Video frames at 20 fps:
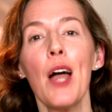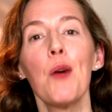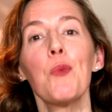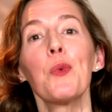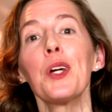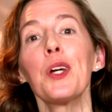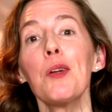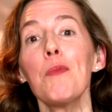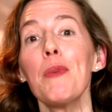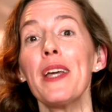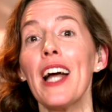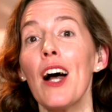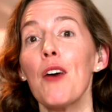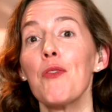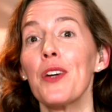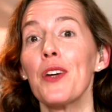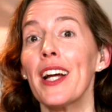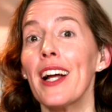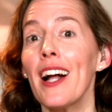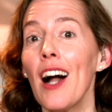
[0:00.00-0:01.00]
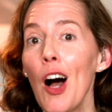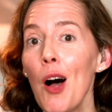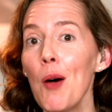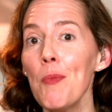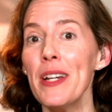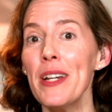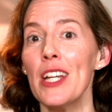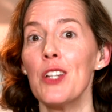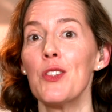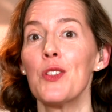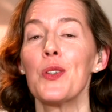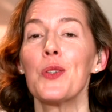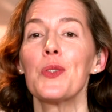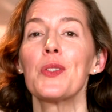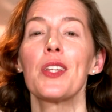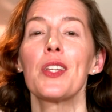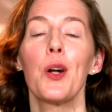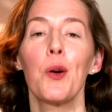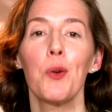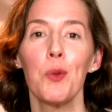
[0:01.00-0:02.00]
and we're going to be covering common
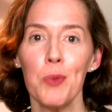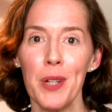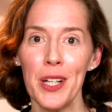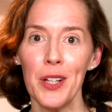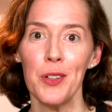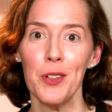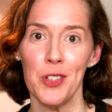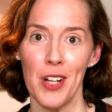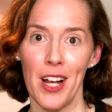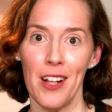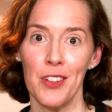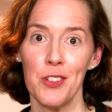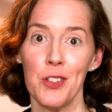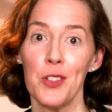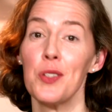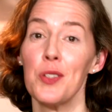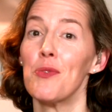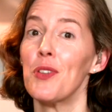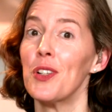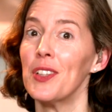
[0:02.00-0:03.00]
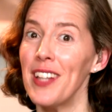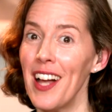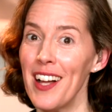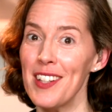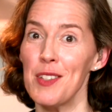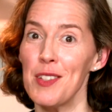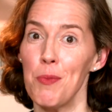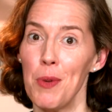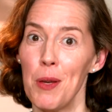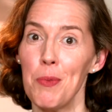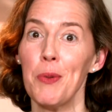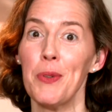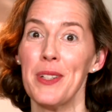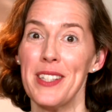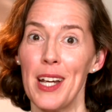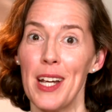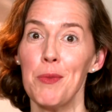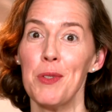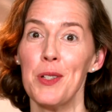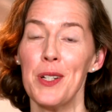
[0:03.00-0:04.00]
issues that are real challenges for lots of people
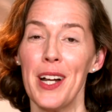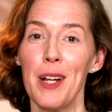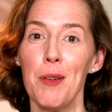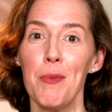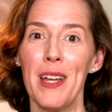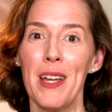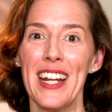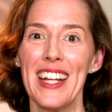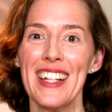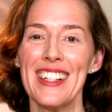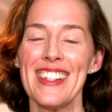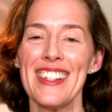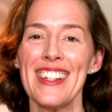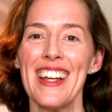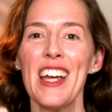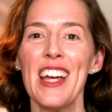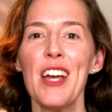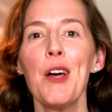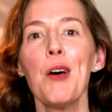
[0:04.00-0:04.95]
with type 2 diabetes.